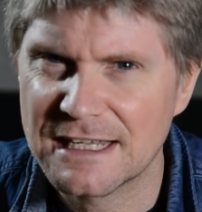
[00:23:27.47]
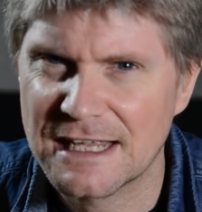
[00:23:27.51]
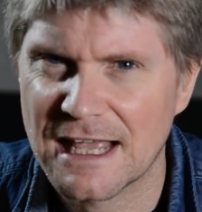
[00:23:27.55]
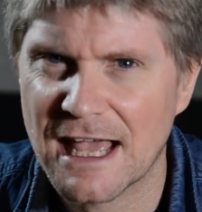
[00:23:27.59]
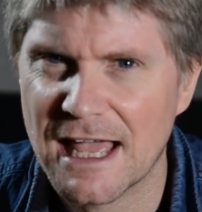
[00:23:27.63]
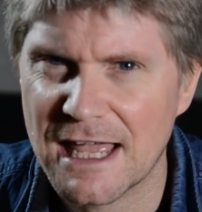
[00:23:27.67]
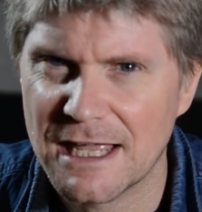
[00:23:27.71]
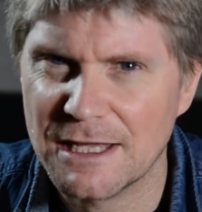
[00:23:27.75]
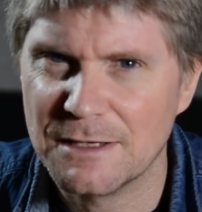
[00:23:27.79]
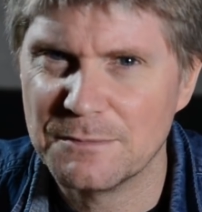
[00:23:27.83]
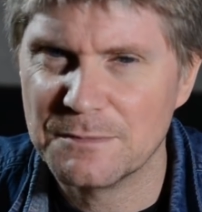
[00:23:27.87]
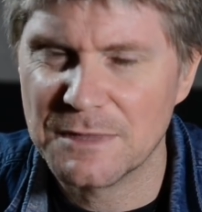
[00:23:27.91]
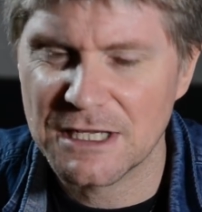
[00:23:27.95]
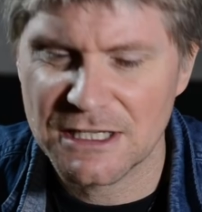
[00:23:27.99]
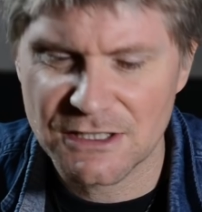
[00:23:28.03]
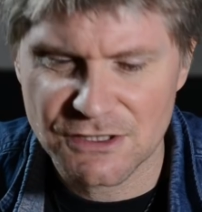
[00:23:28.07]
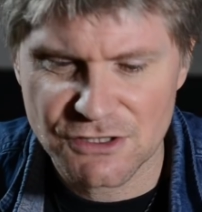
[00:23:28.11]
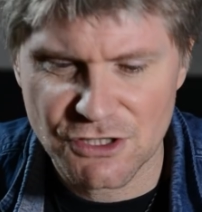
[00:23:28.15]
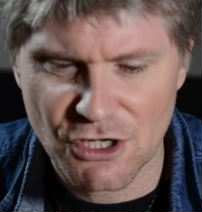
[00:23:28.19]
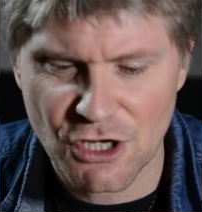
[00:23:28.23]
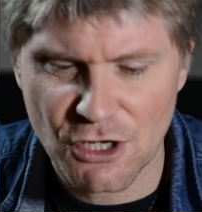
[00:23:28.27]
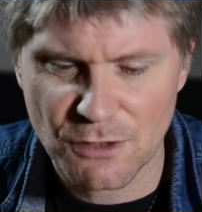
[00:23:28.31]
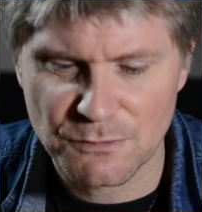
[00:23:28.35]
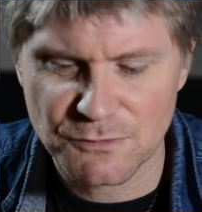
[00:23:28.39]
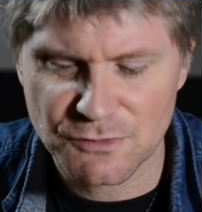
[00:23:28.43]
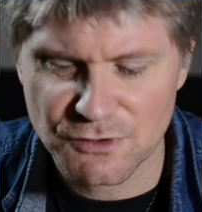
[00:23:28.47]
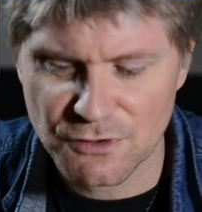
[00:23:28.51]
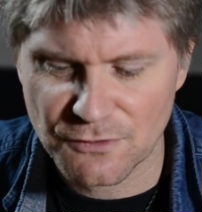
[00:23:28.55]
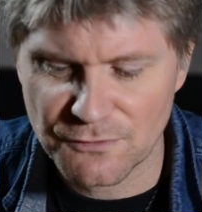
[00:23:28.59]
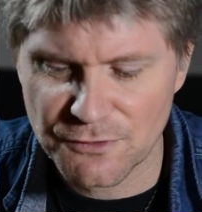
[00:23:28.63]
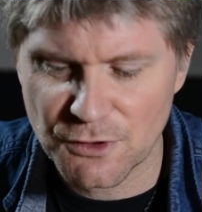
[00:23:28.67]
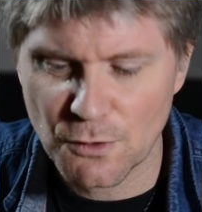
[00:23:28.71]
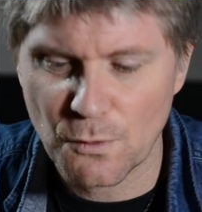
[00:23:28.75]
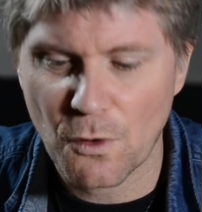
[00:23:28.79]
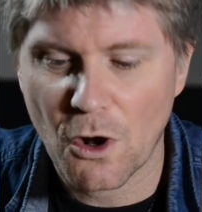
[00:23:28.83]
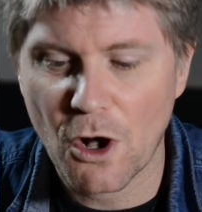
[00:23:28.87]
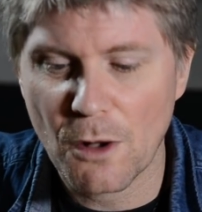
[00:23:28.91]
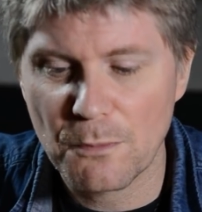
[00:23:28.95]
game in terms of
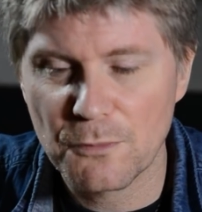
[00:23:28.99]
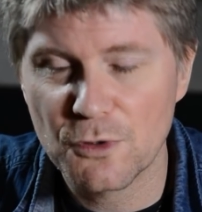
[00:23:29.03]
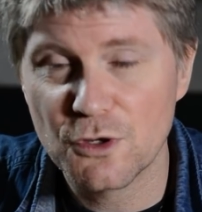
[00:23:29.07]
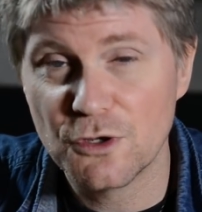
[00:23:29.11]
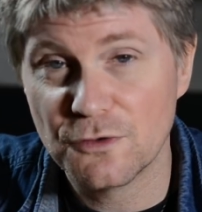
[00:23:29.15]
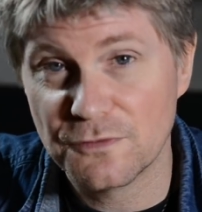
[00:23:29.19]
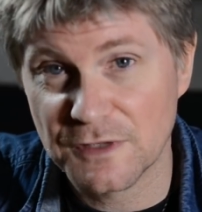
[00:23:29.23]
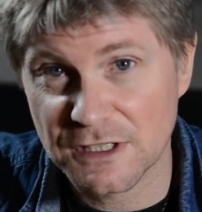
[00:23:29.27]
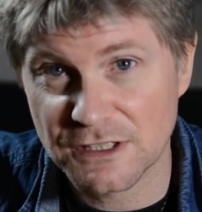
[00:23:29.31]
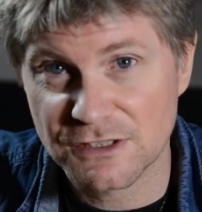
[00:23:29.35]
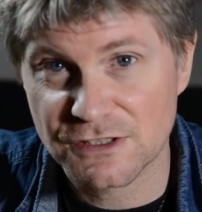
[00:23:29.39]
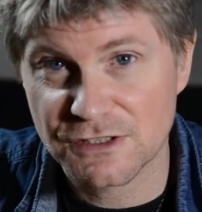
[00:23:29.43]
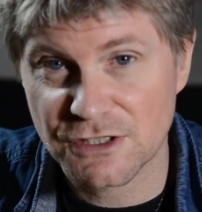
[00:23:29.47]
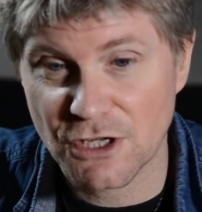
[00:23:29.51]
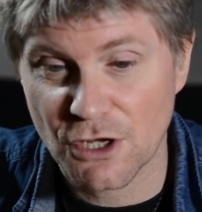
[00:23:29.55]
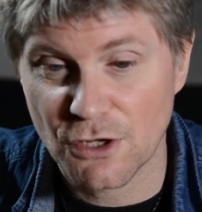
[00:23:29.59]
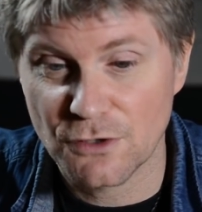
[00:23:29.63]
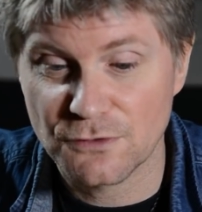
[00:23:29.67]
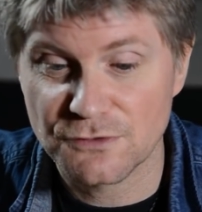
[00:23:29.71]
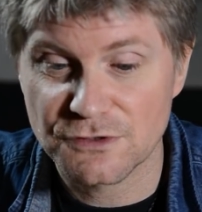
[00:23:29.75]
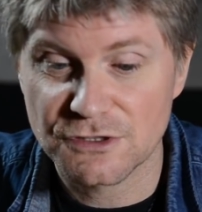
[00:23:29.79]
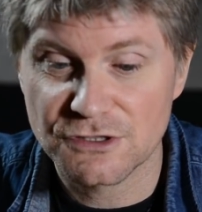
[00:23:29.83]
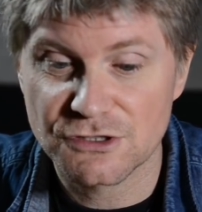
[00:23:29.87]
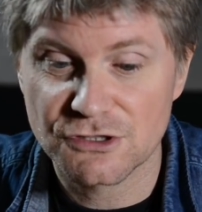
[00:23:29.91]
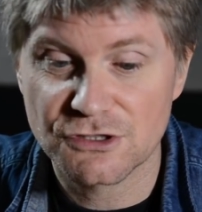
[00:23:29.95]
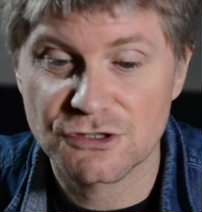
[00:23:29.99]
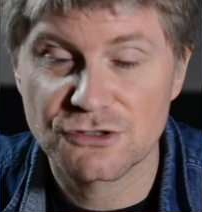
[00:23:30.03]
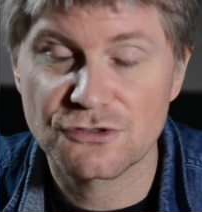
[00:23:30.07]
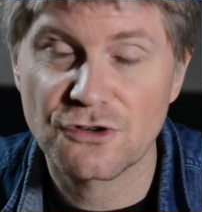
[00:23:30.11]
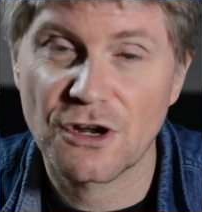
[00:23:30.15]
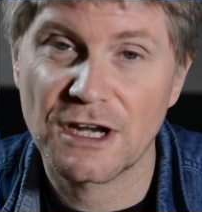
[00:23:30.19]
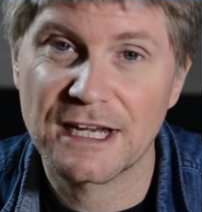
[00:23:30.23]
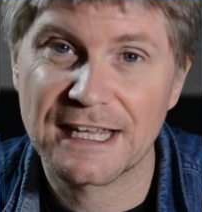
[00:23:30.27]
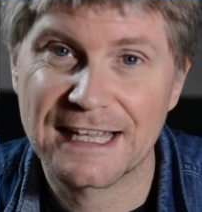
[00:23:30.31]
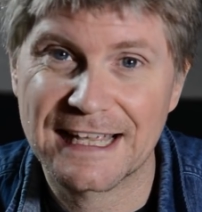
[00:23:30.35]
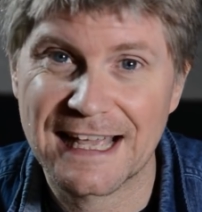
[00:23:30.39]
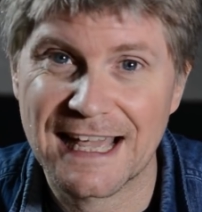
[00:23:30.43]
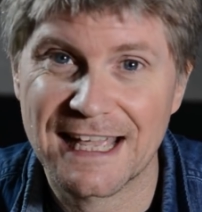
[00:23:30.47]
you are moving stones and just
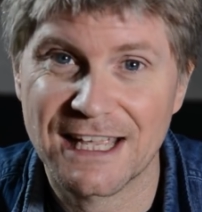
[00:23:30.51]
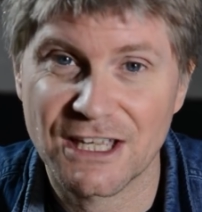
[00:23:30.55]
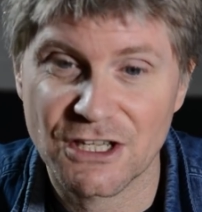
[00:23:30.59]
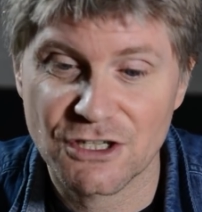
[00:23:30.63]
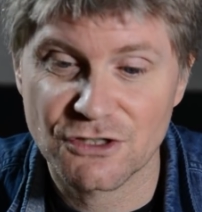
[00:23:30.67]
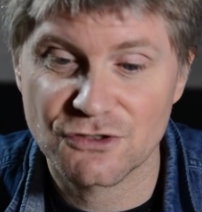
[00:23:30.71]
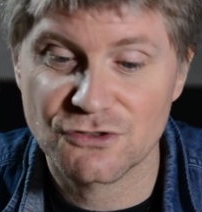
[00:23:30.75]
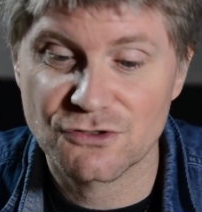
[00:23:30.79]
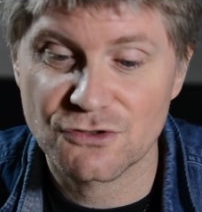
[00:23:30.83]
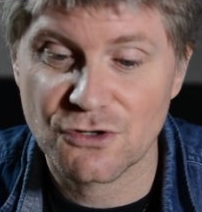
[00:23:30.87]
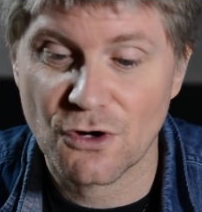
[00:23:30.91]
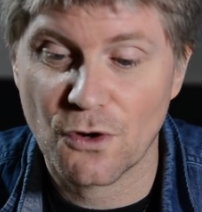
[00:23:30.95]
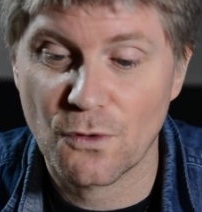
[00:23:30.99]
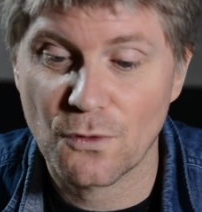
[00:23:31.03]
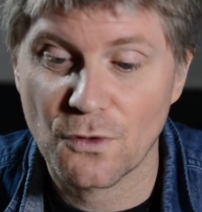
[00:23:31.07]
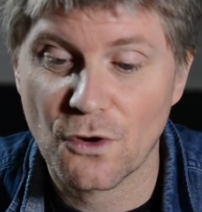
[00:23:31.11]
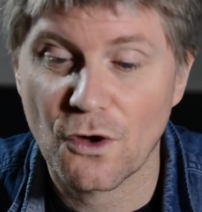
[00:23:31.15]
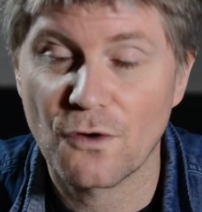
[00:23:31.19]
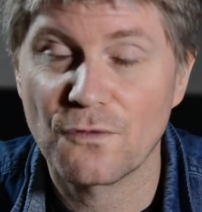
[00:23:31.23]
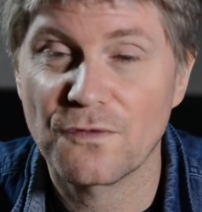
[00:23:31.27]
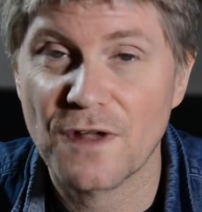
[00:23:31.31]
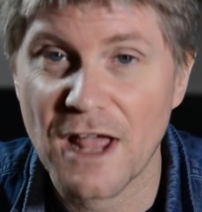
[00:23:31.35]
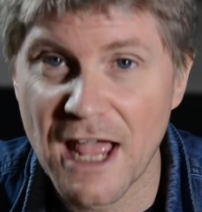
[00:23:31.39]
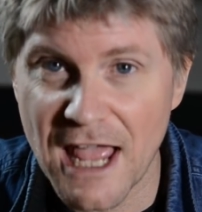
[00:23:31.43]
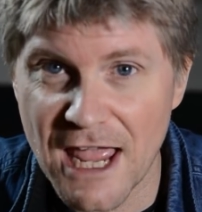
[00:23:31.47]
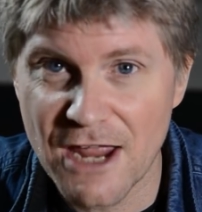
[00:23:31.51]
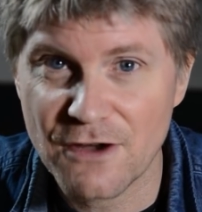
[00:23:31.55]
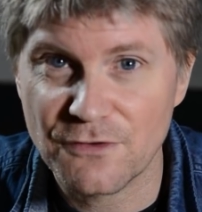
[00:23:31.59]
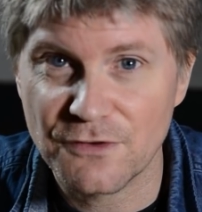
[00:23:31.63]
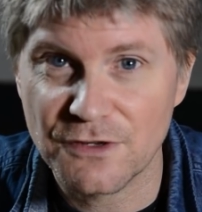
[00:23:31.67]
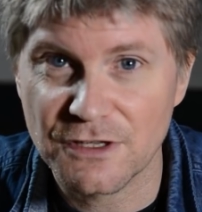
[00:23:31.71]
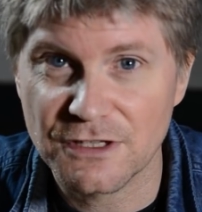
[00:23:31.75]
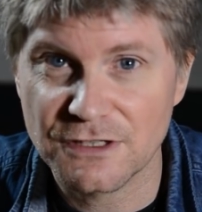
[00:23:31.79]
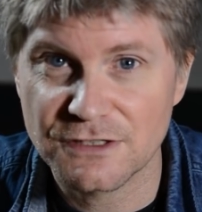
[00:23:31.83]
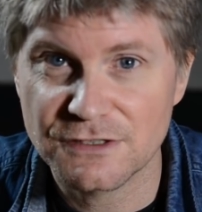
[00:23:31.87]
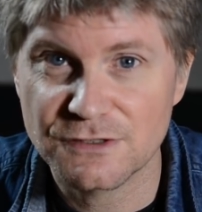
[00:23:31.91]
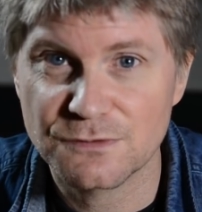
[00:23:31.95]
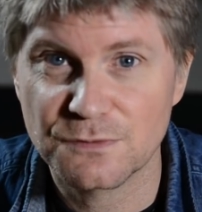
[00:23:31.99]
trying to gain control of
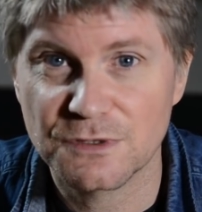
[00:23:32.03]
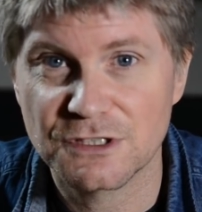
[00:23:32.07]
areas,